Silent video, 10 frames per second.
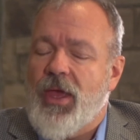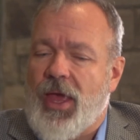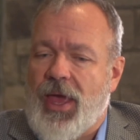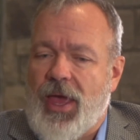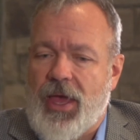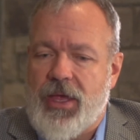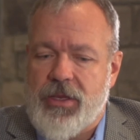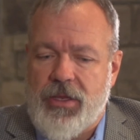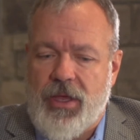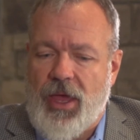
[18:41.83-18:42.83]

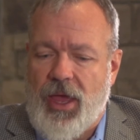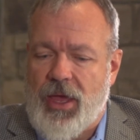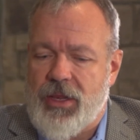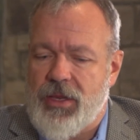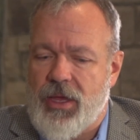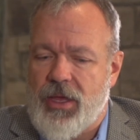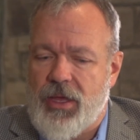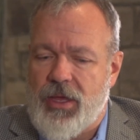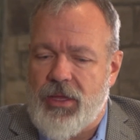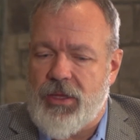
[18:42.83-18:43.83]
and
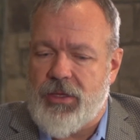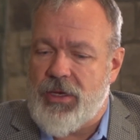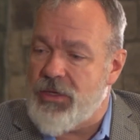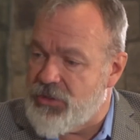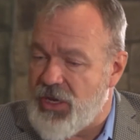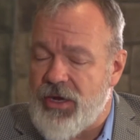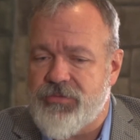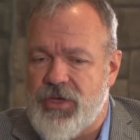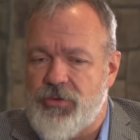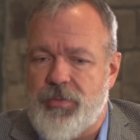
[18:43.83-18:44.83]
the incentives
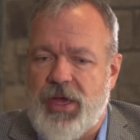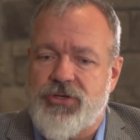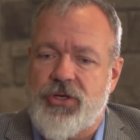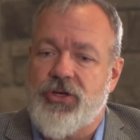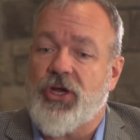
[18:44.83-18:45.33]
that you mentioned, the